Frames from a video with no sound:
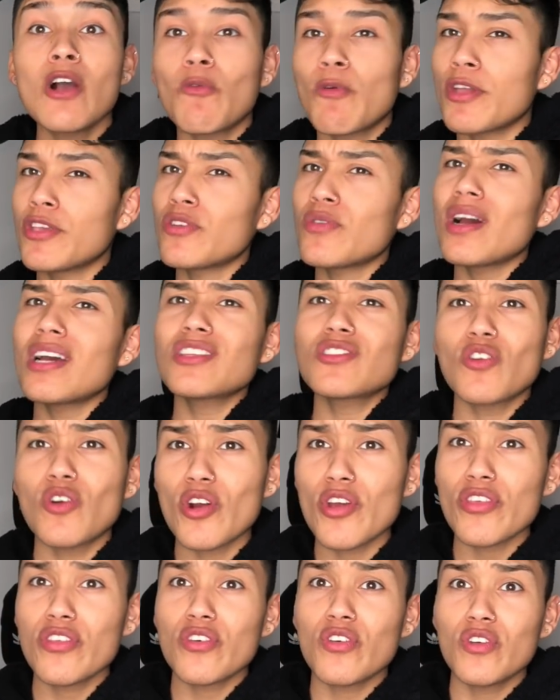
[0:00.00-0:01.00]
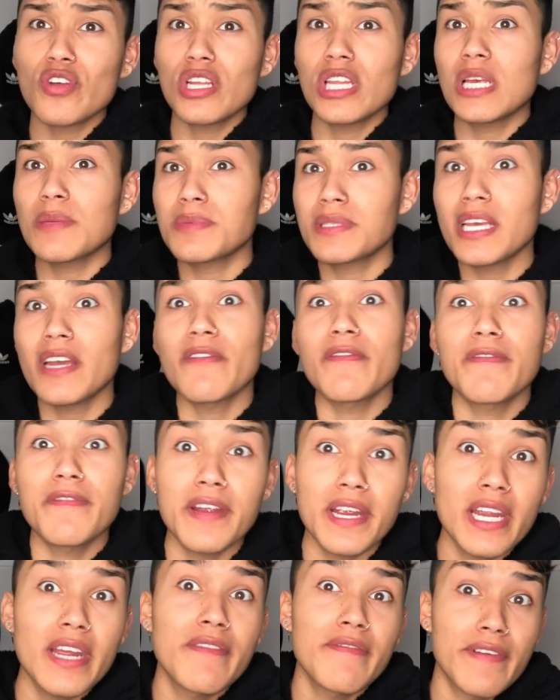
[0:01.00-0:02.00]
When you're at the ortho, your lips get
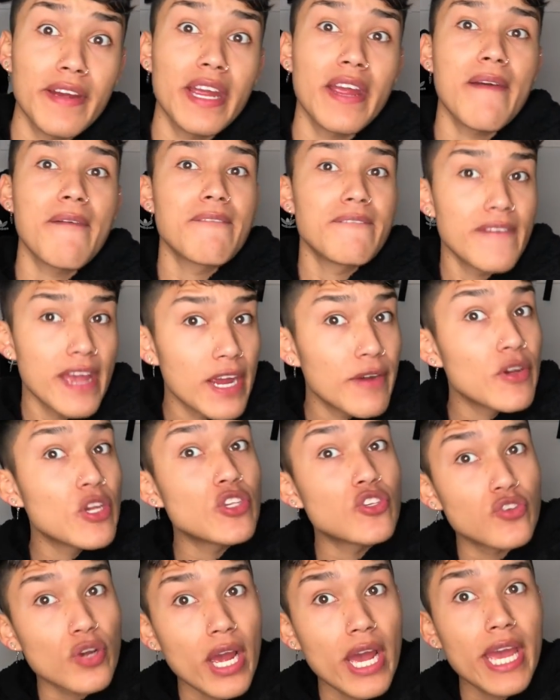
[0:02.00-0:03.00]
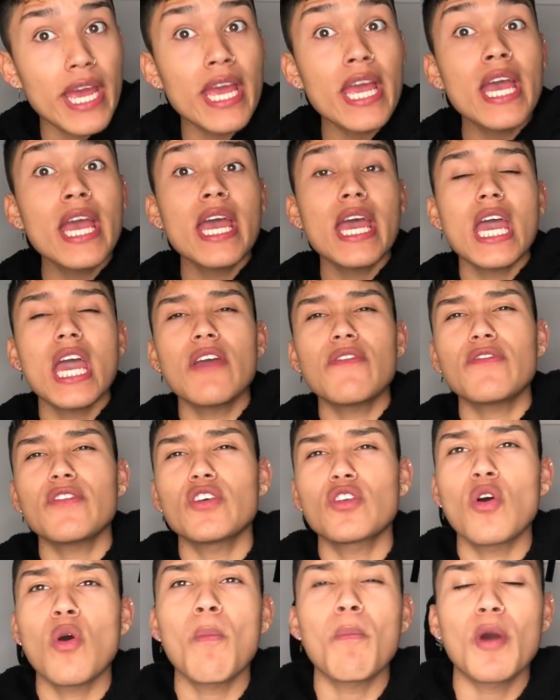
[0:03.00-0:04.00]
very, very, very dry if
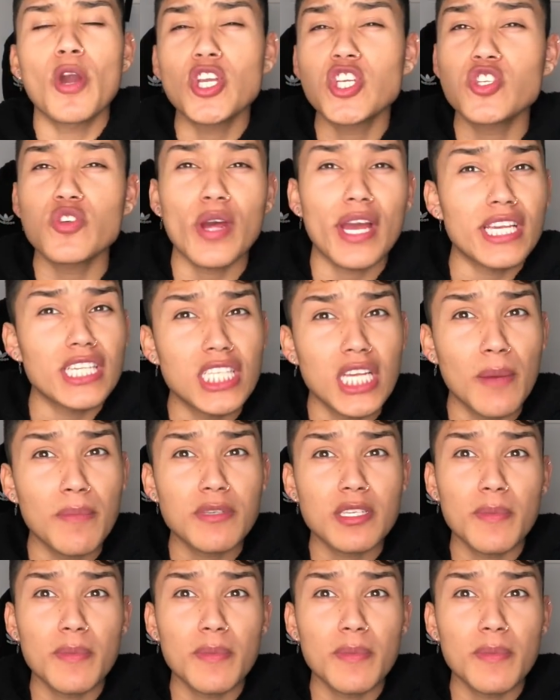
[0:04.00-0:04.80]
you don't moisturize them.